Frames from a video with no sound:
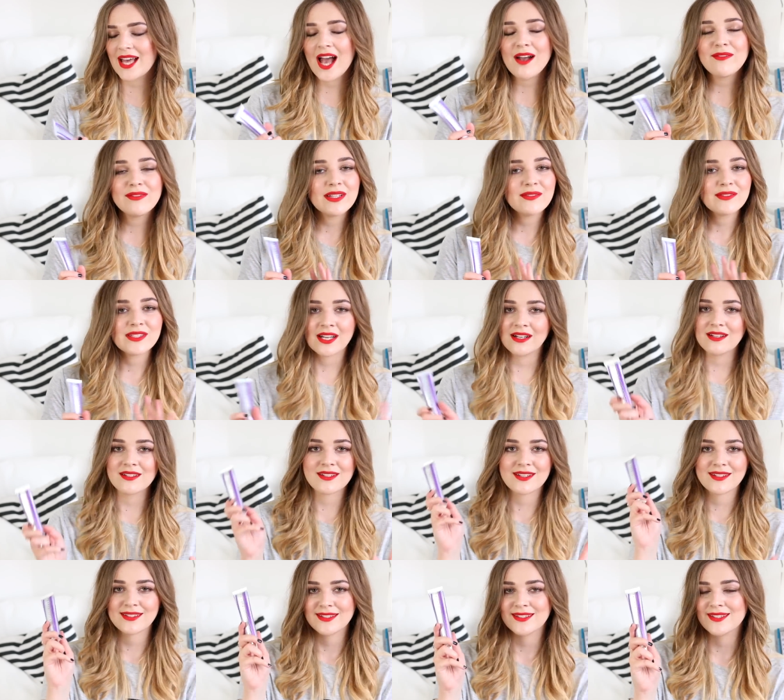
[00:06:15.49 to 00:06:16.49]
I haven't even
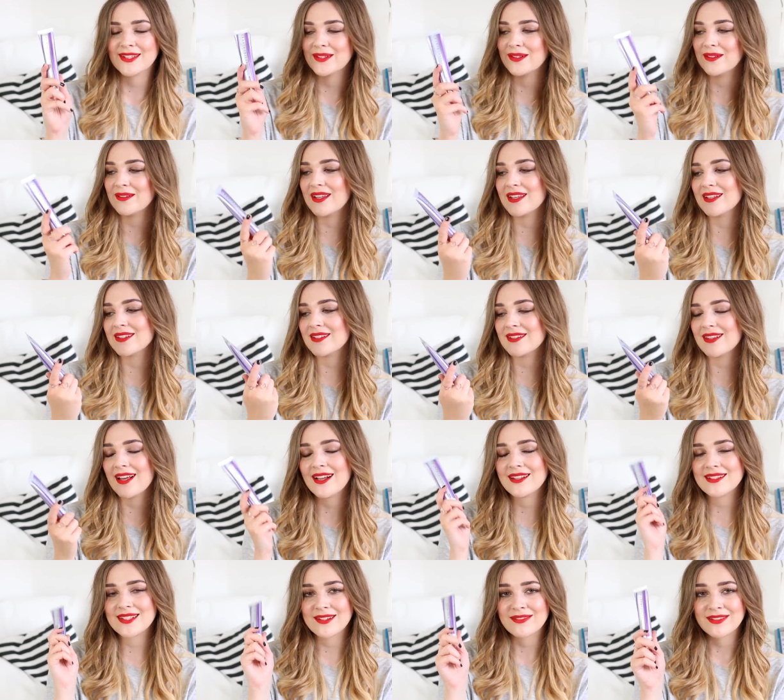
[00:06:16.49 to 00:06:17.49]
touched it since I got this, so
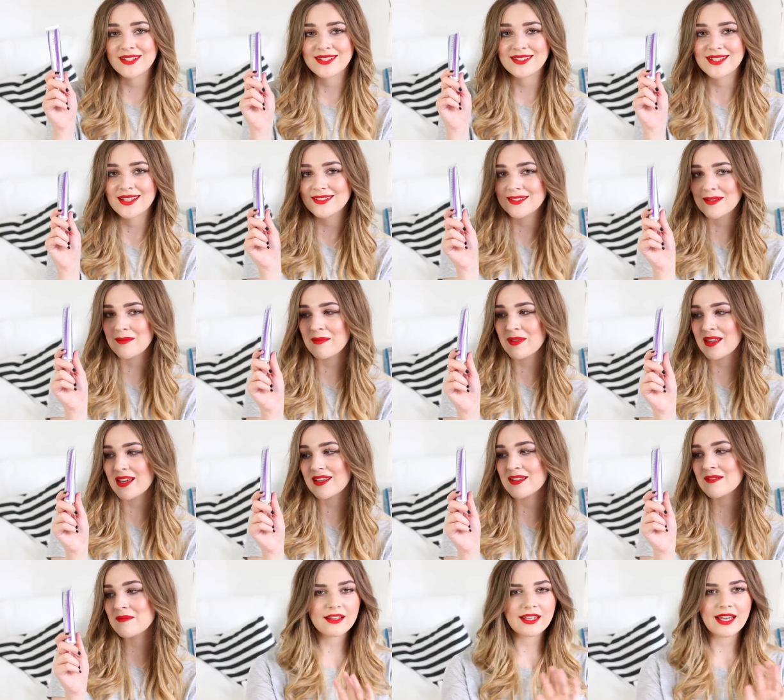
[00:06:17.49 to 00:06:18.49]
that definitely says
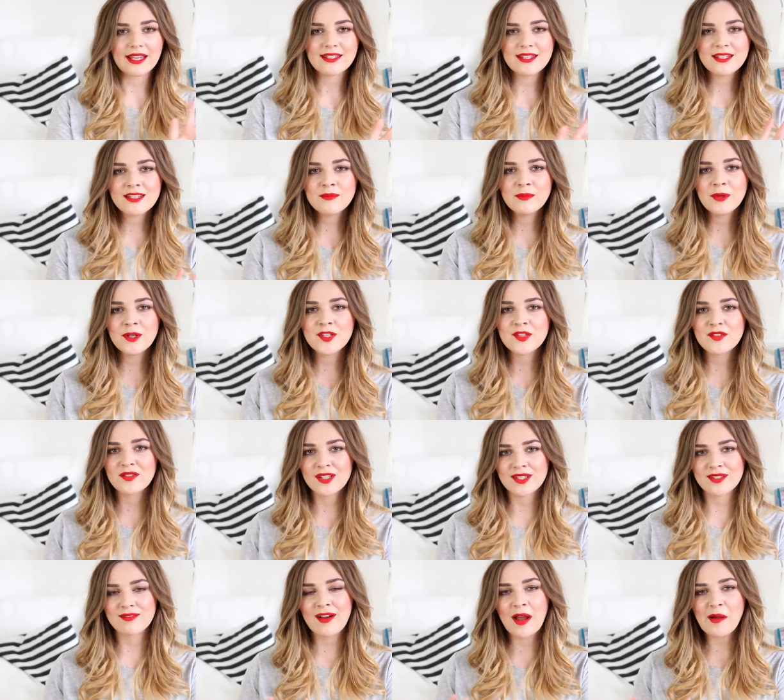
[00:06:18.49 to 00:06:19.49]
something. Okay, tinted
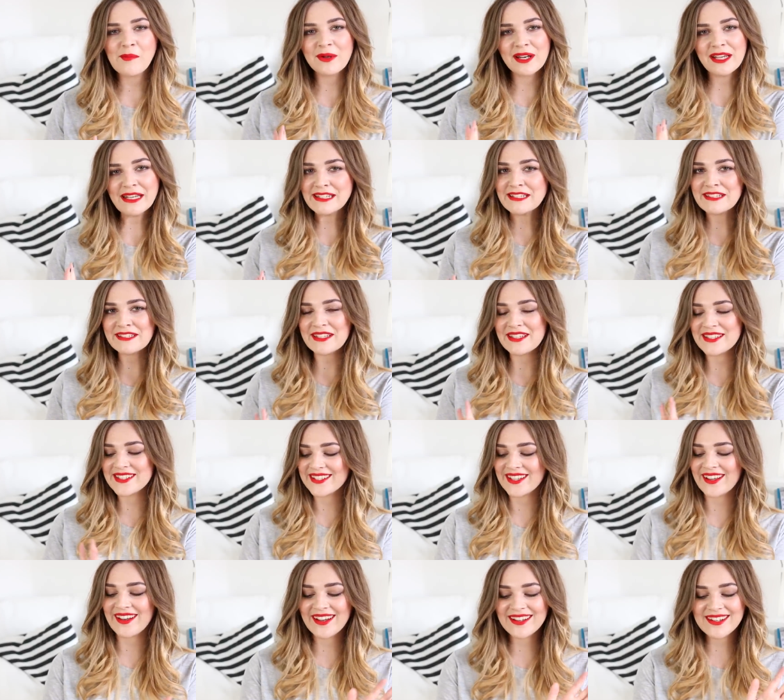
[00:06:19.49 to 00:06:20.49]
moisturizer ramblings
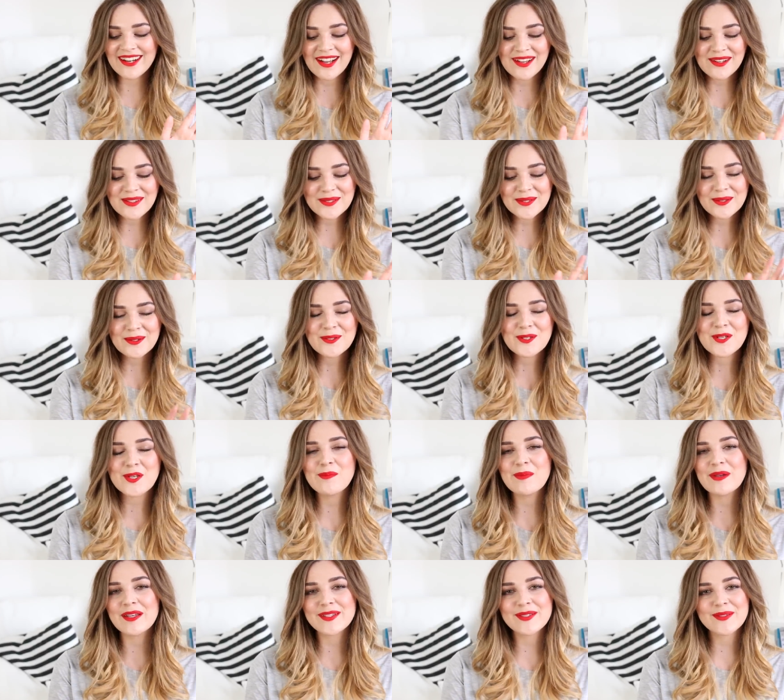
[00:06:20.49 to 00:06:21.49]
aside, I also got
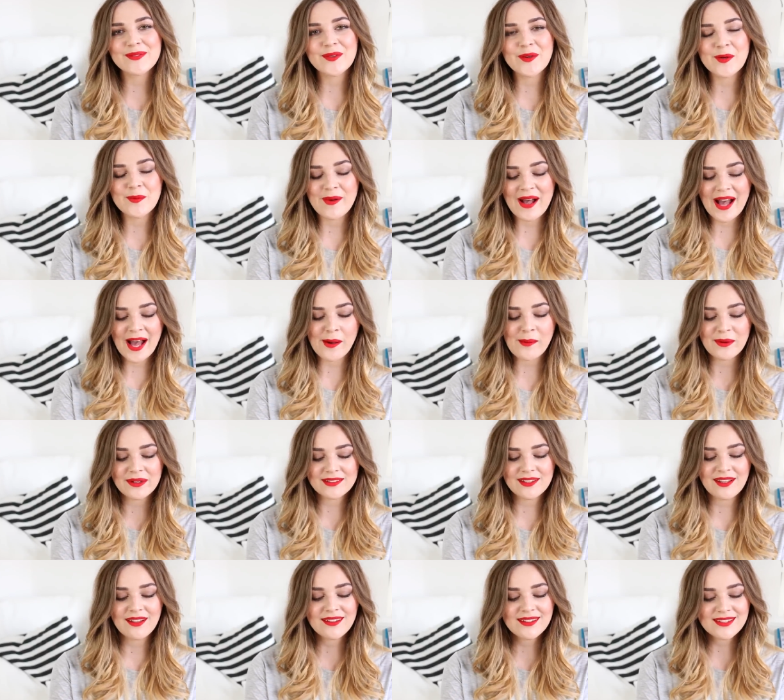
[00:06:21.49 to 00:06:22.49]
two bits from
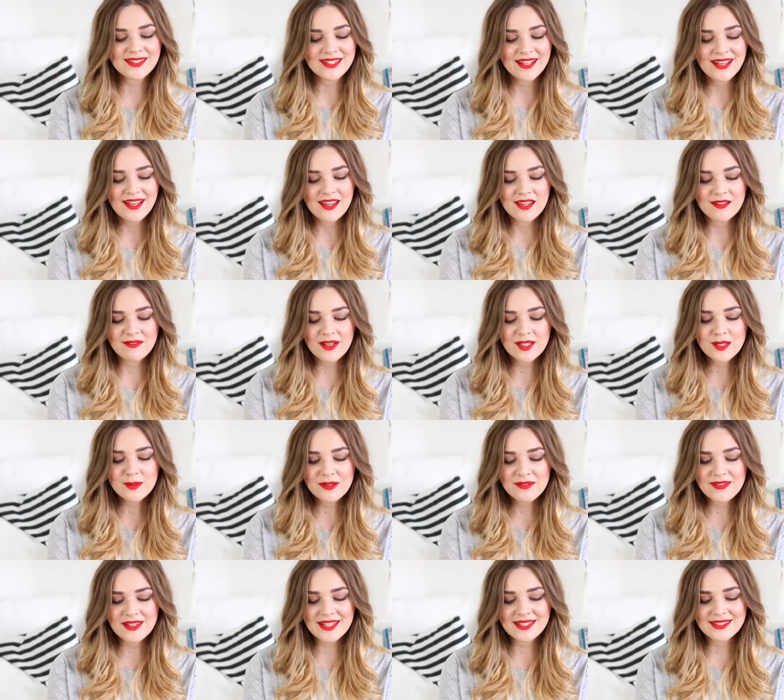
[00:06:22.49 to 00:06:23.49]
Hourglass. The first
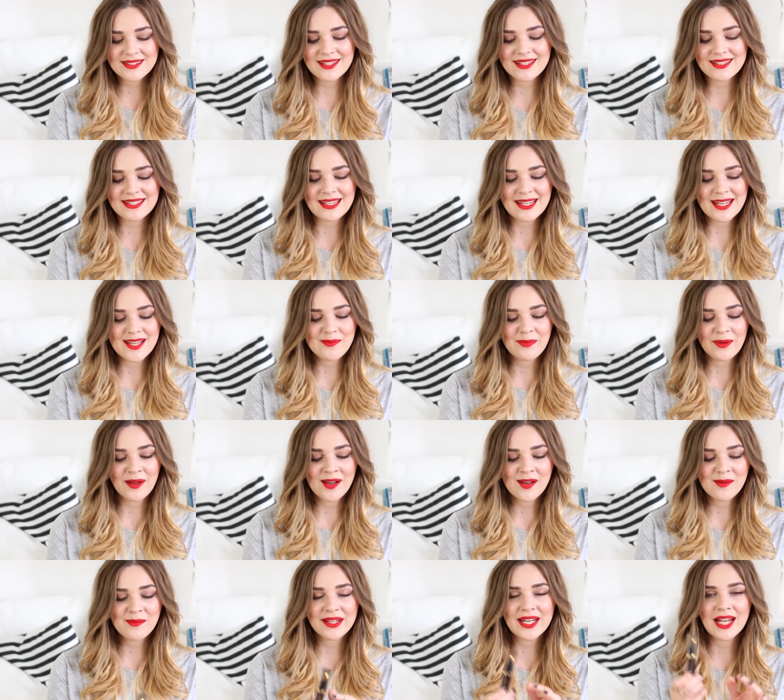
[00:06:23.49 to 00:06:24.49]
one of these is a lip
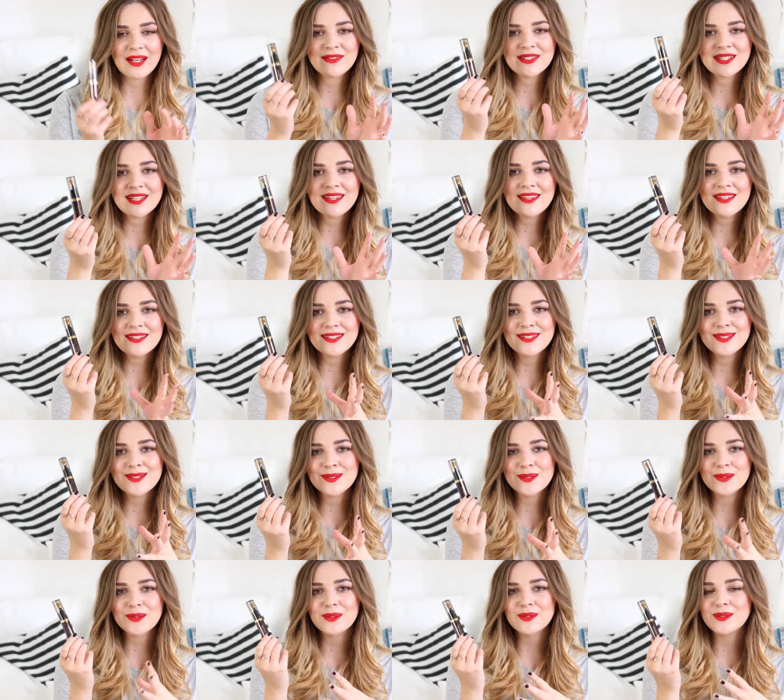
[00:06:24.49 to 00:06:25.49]
balm, and I've seen this in
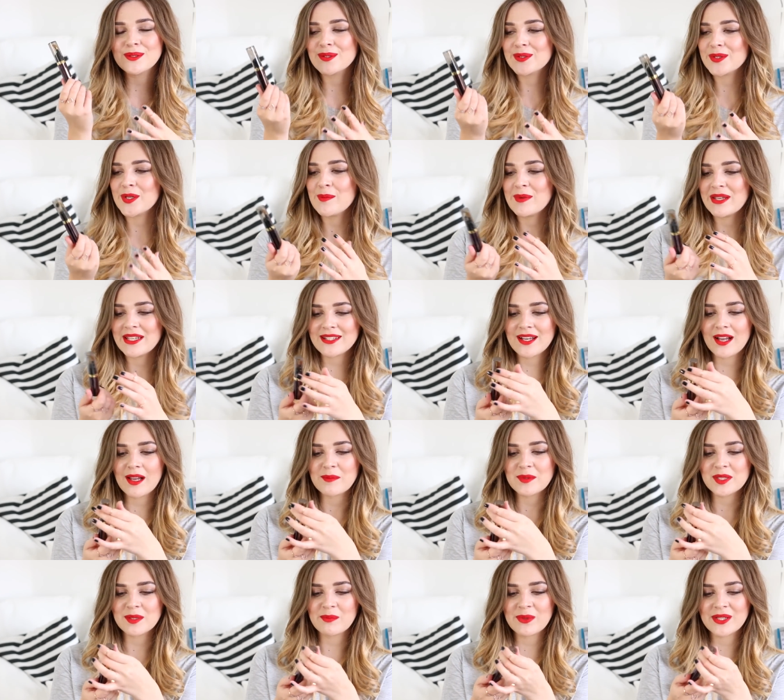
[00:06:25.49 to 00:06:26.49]
store so many
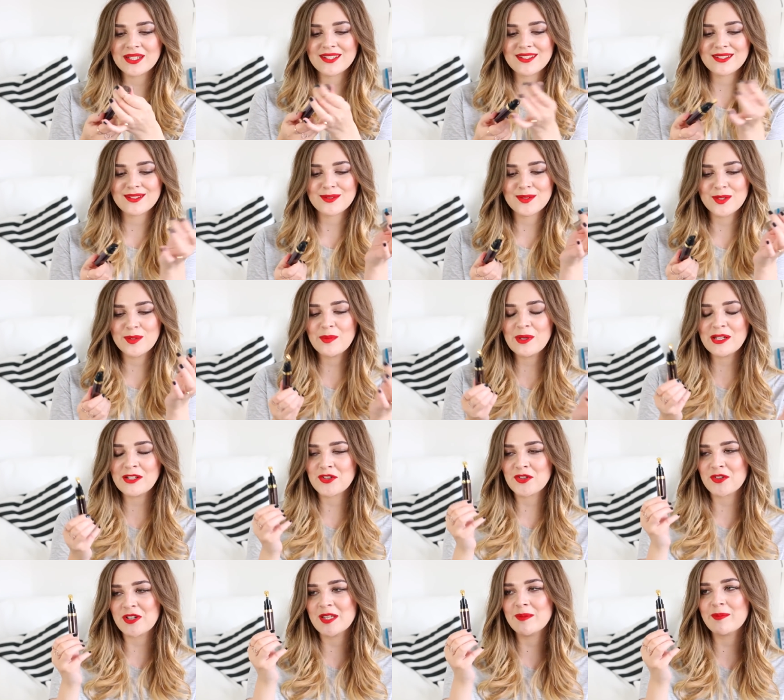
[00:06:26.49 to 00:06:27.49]
times. I've been super
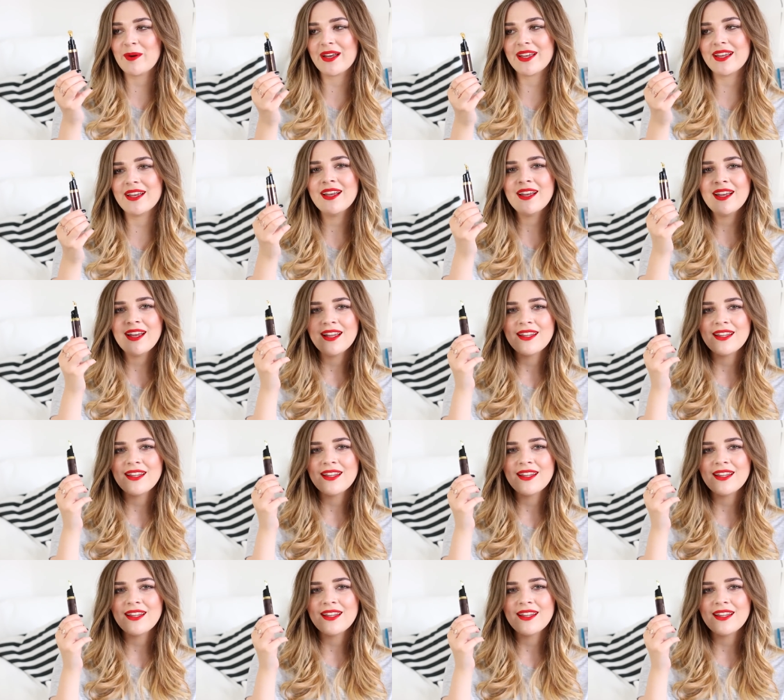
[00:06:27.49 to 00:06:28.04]
intrigued by it.